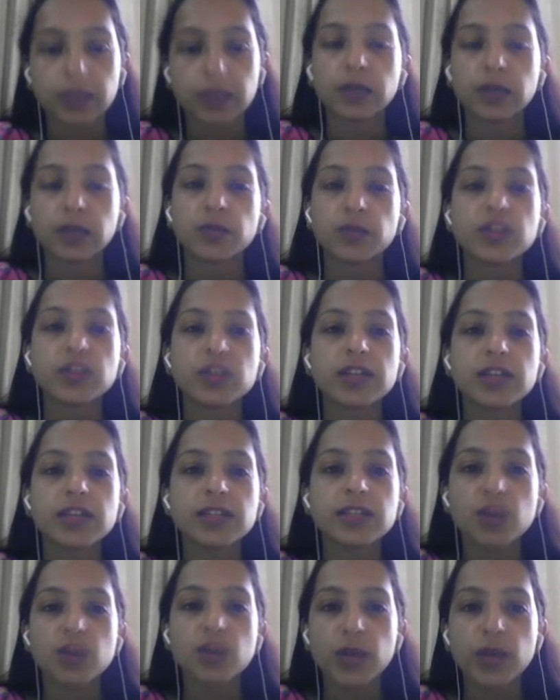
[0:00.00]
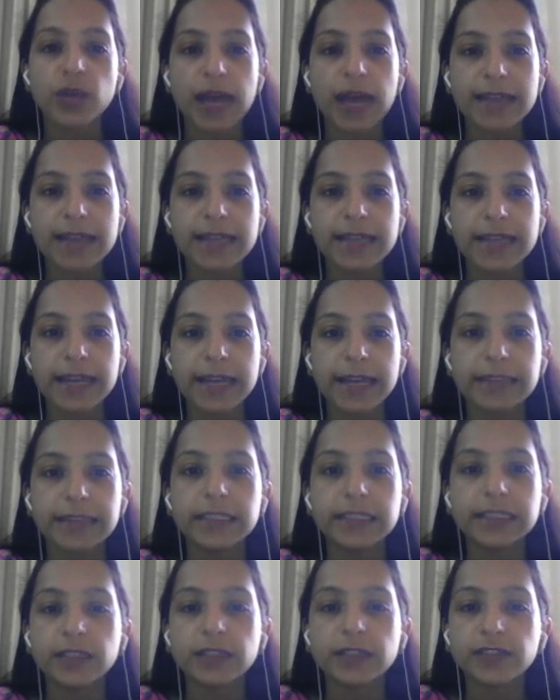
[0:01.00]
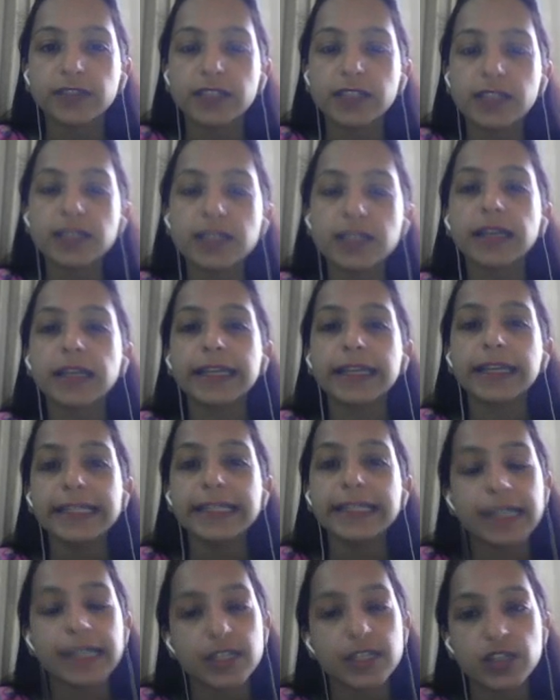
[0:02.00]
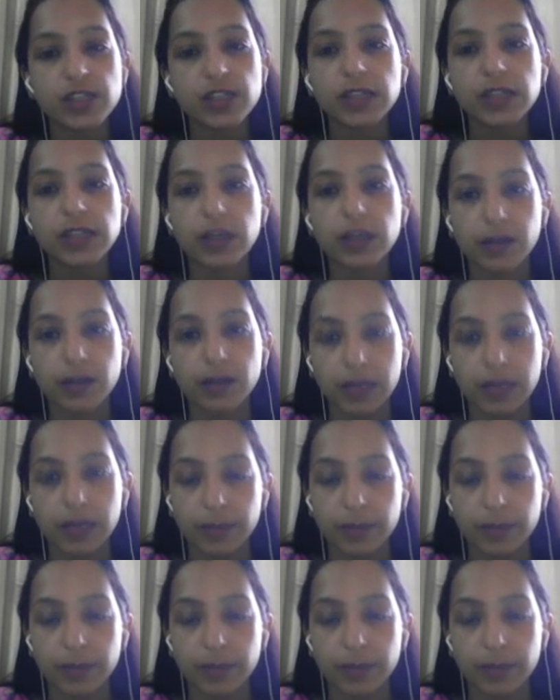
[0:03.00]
which is known as Eldorfer's ERG theory.